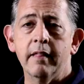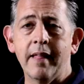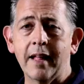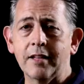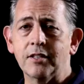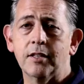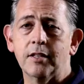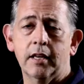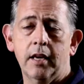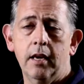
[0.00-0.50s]

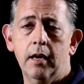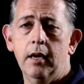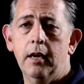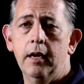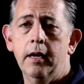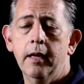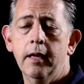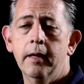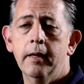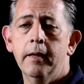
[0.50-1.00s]
That's the
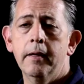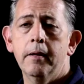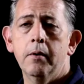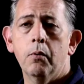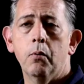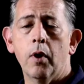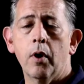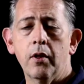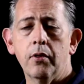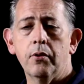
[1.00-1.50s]
key.
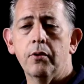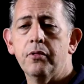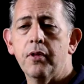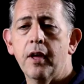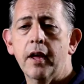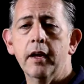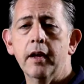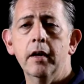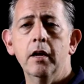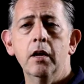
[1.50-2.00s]
One other
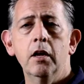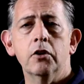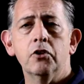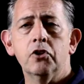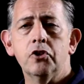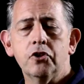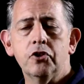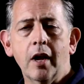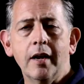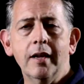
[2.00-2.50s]
thing,
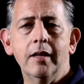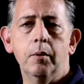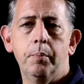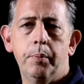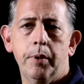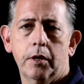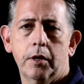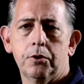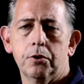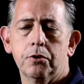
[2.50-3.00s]
study
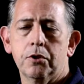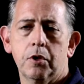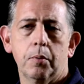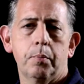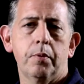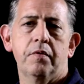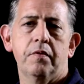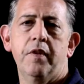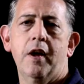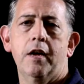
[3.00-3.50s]
the pictures of
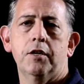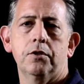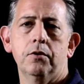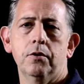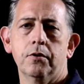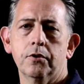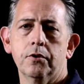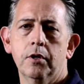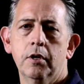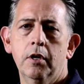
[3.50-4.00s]
the
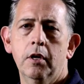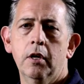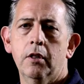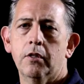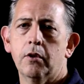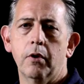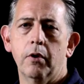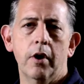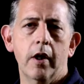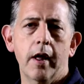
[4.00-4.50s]
professionals.
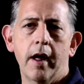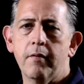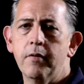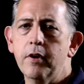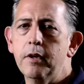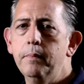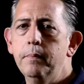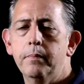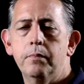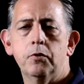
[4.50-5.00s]
They're in
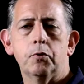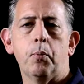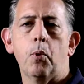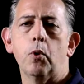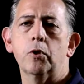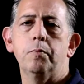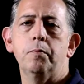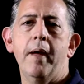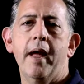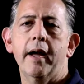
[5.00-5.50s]
every
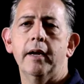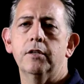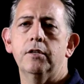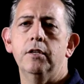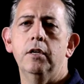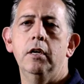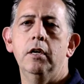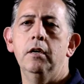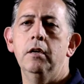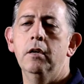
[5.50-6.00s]
sports
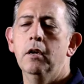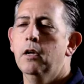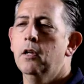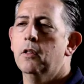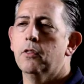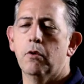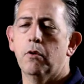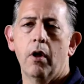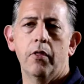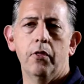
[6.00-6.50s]
magazine,
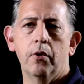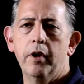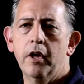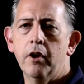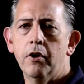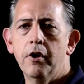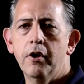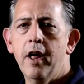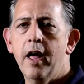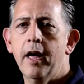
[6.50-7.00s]
they're on the
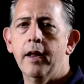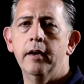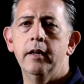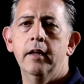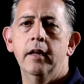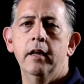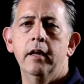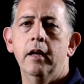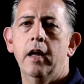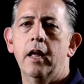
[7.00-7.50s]

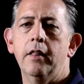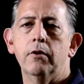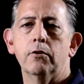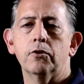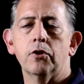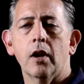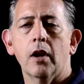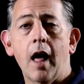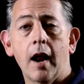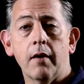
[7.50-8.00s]
internet, and
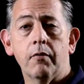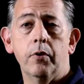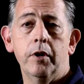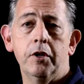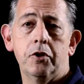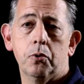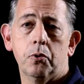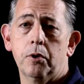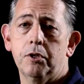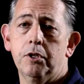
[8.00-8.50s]
there's a lot of
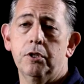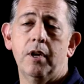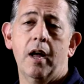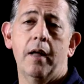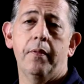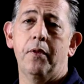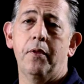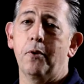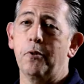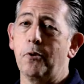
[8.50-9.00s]
resources
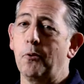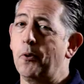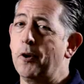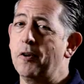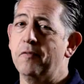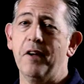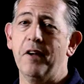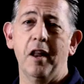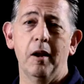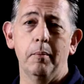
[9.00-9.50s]
out there that
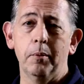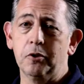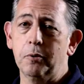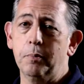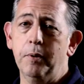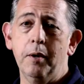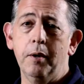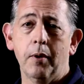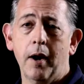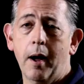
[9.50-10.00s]
weren't available
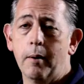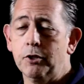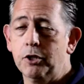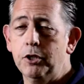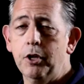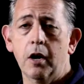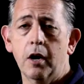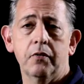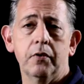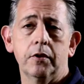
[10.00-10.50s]
to me when I
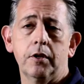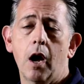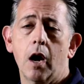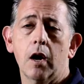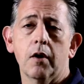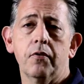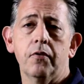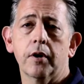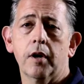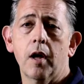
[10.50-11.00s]
was a young
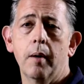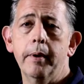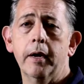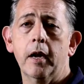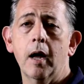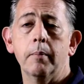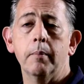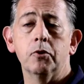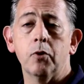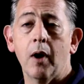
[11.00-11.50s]
photographer
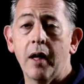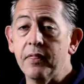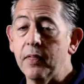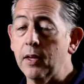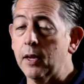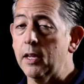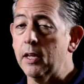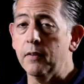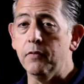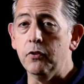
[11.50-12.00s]
coming up. So I
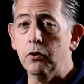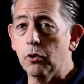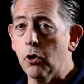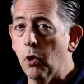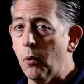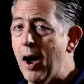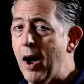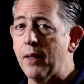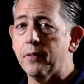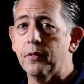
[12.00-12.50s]
think if you
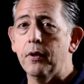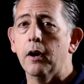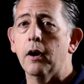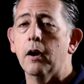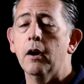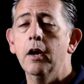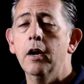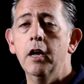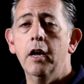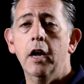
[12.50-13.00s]
go out
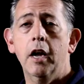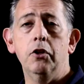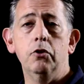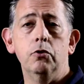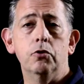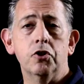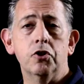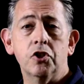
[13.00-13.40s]
there and you